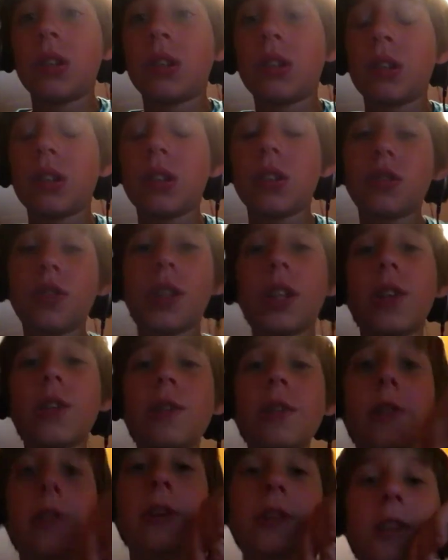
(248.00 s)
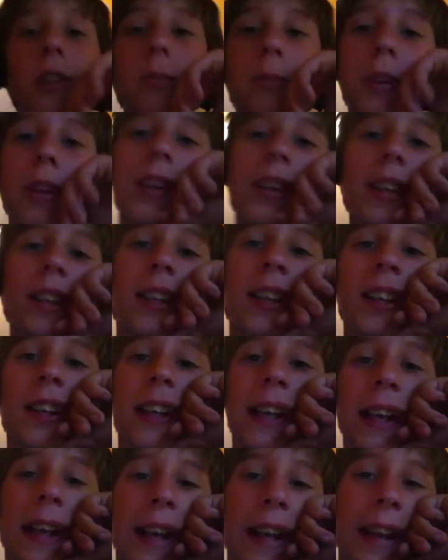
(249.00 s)
So I wouldn't recommend
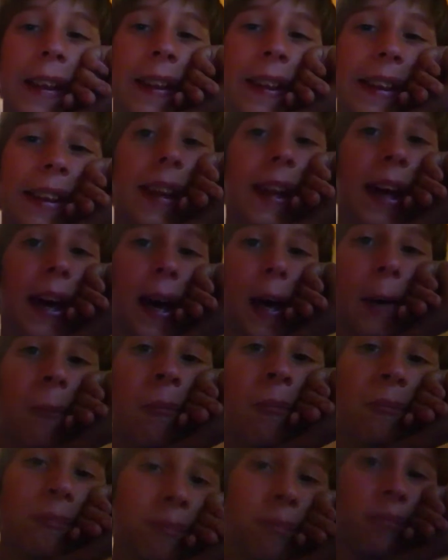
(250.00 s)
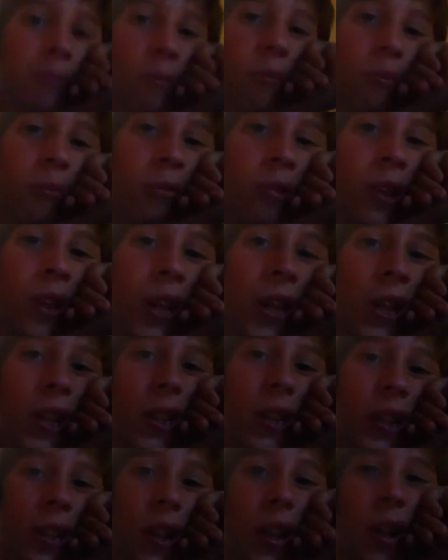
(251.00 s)
getting this app.
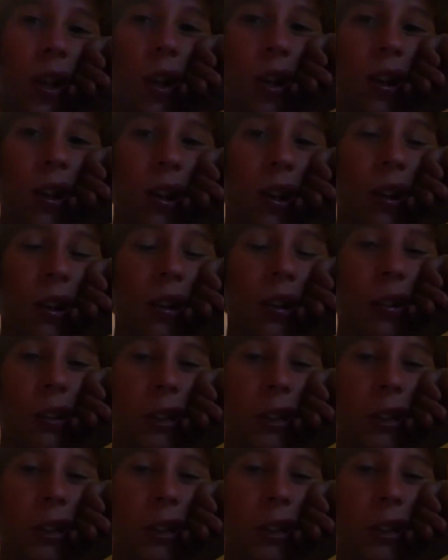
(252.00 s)
So